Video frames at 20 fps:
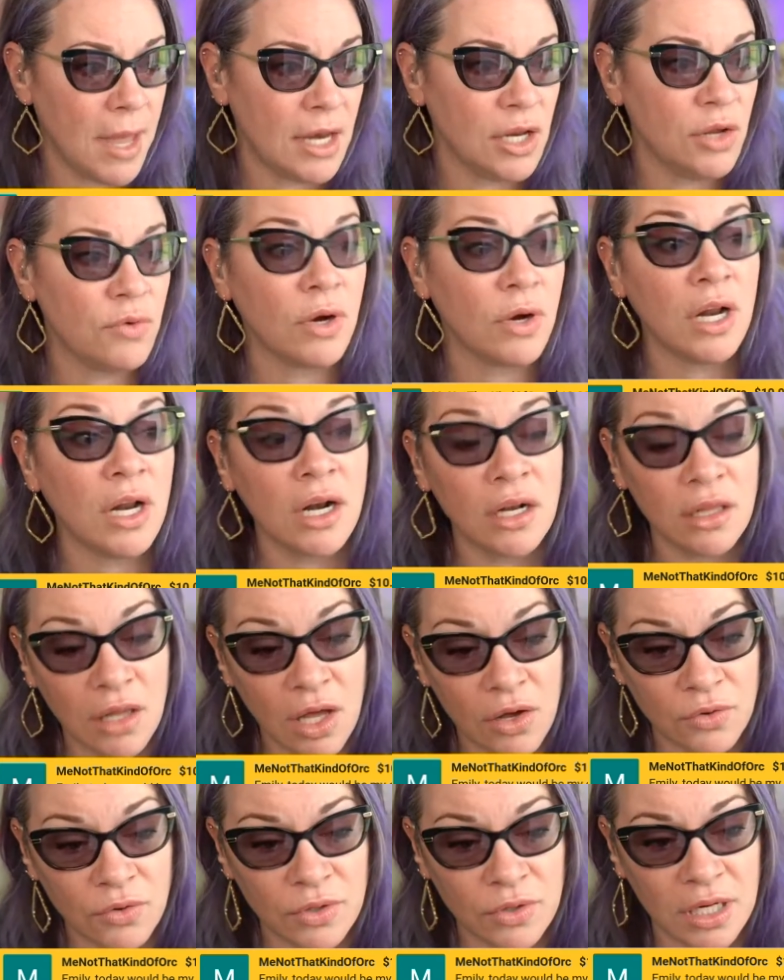and you are not
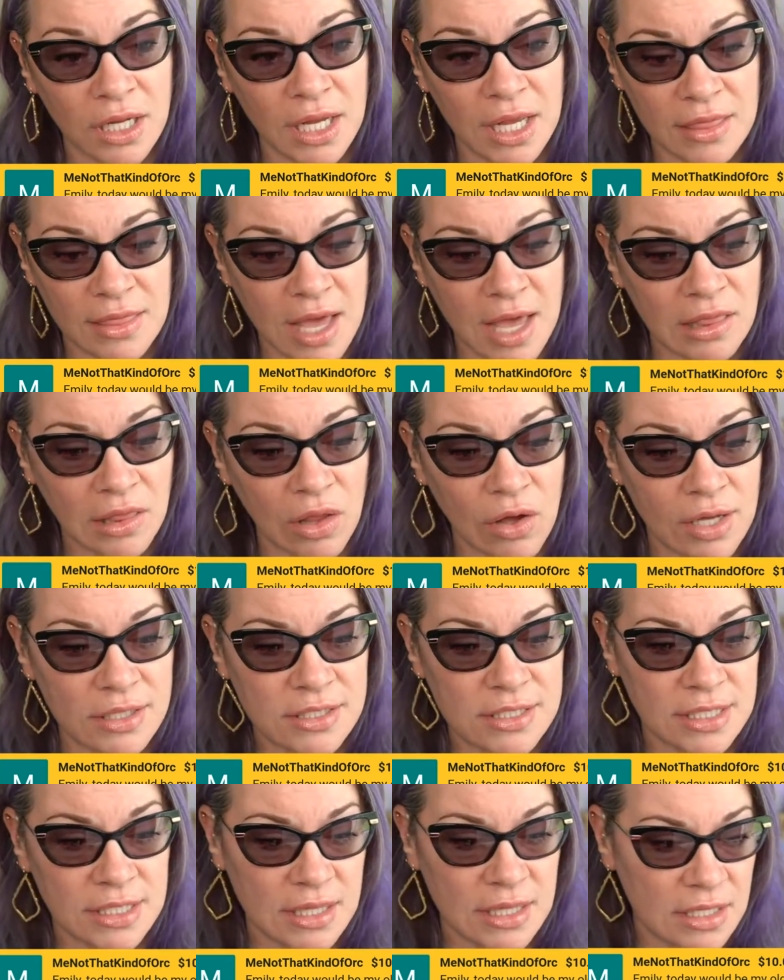alone in that
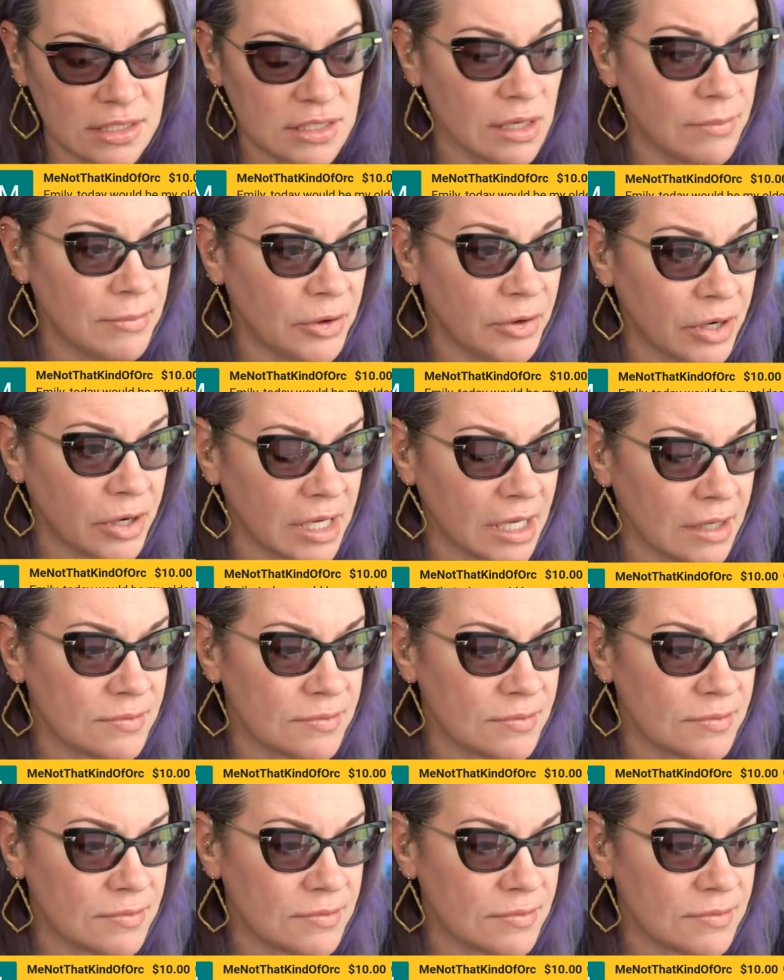loss in this community.